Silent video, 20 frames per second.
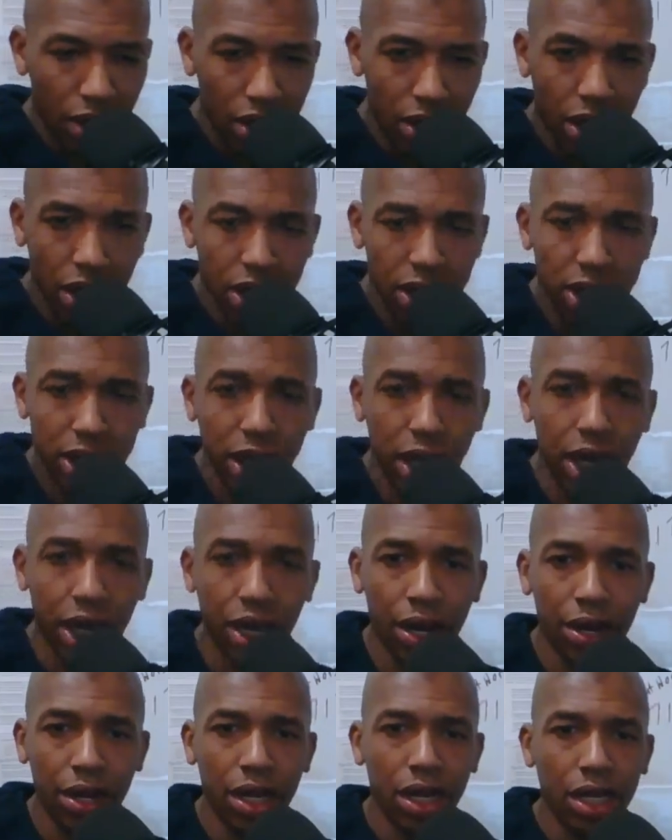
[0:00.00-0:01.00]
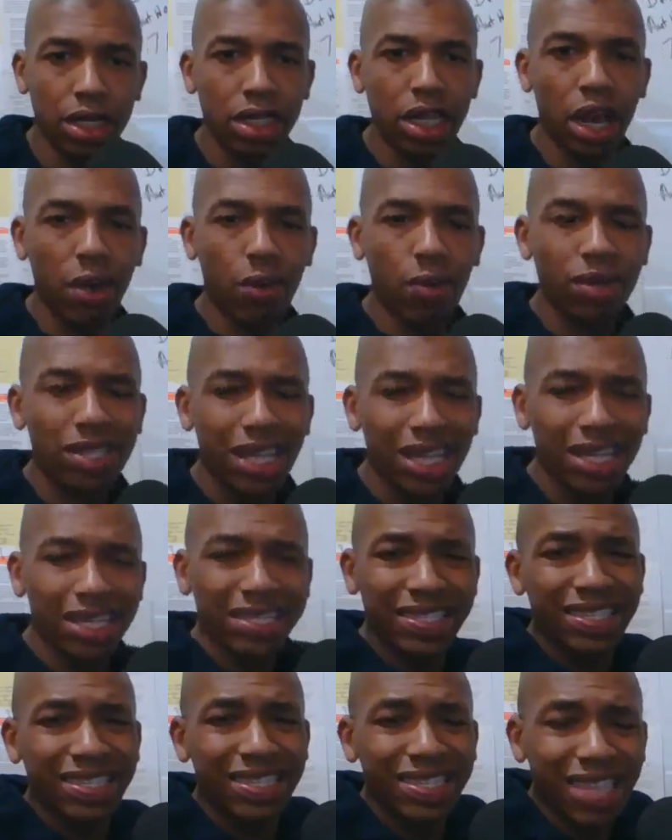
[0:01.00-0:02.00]
this year that was
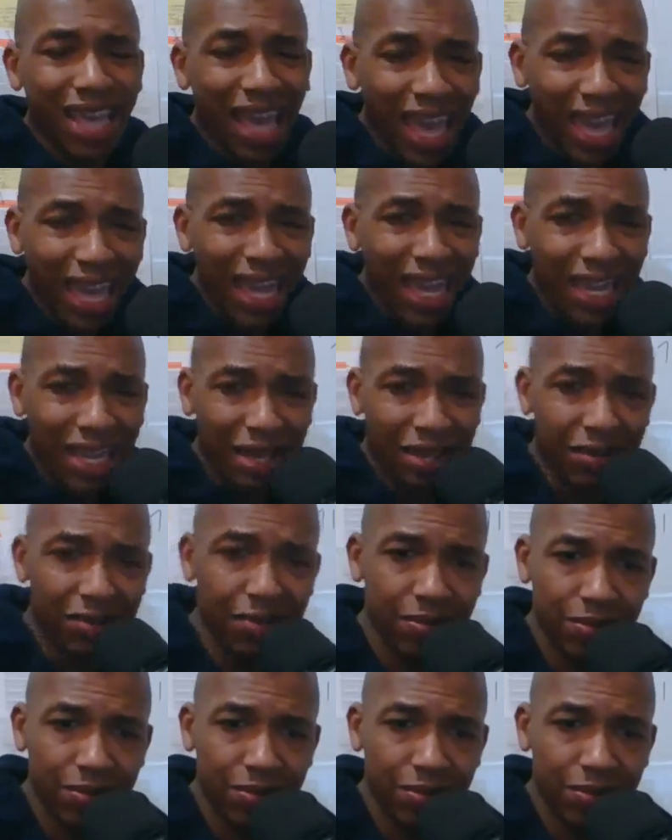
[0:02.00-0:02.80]
insane.